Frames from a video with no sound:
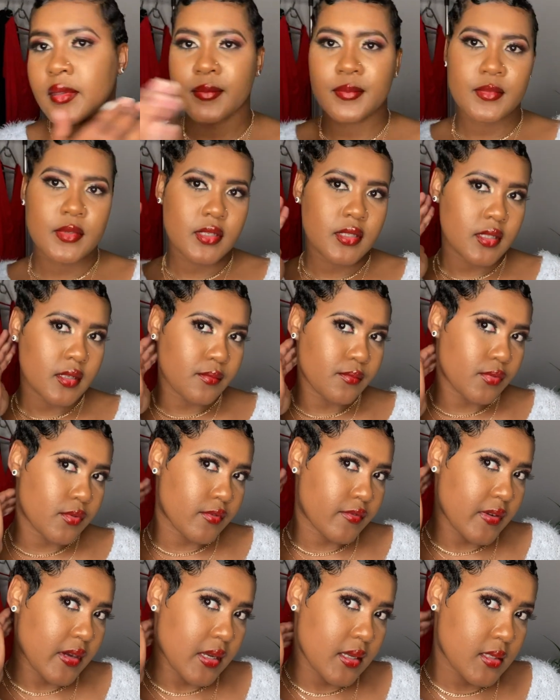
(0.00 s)
Just
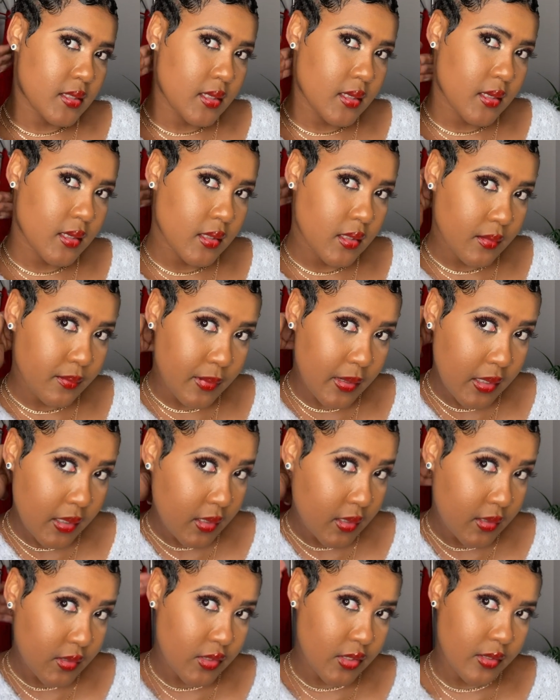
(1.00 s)
improvising at the
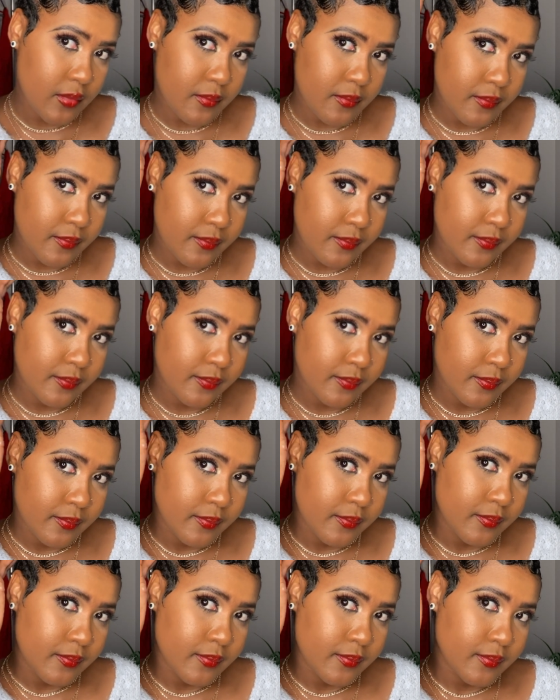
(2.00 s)
back, shame.
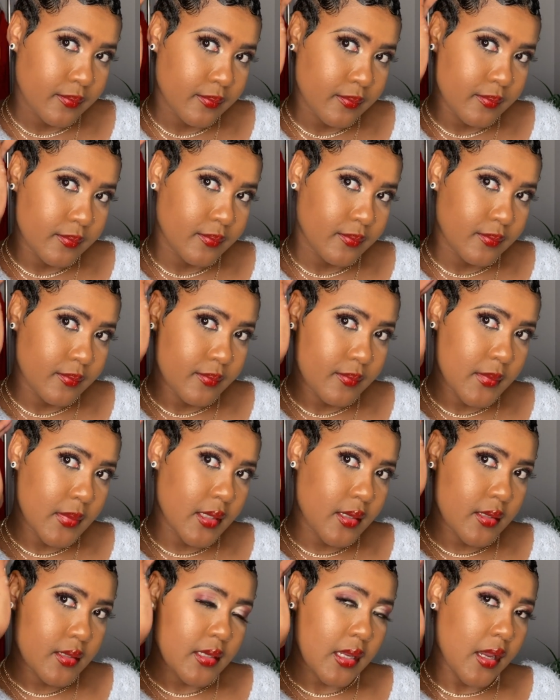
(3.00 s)

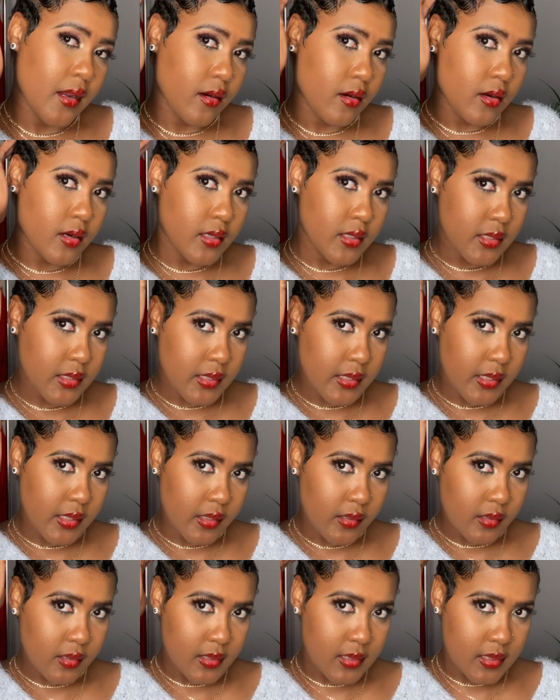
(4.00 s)
Because I honestly
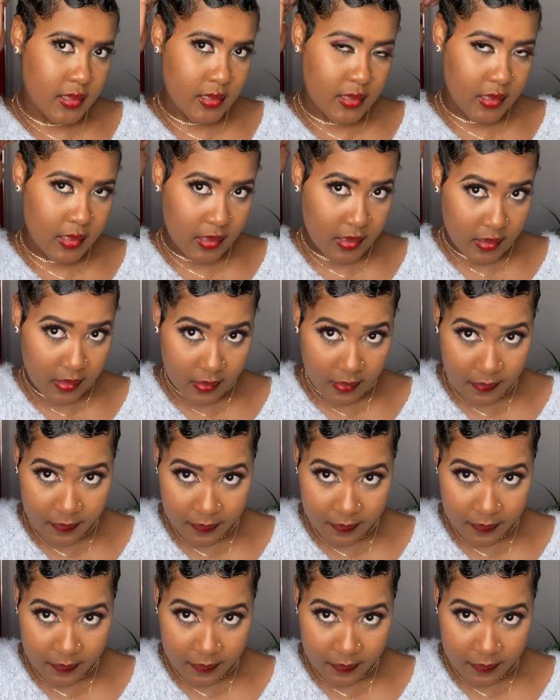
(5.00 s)
cannot see.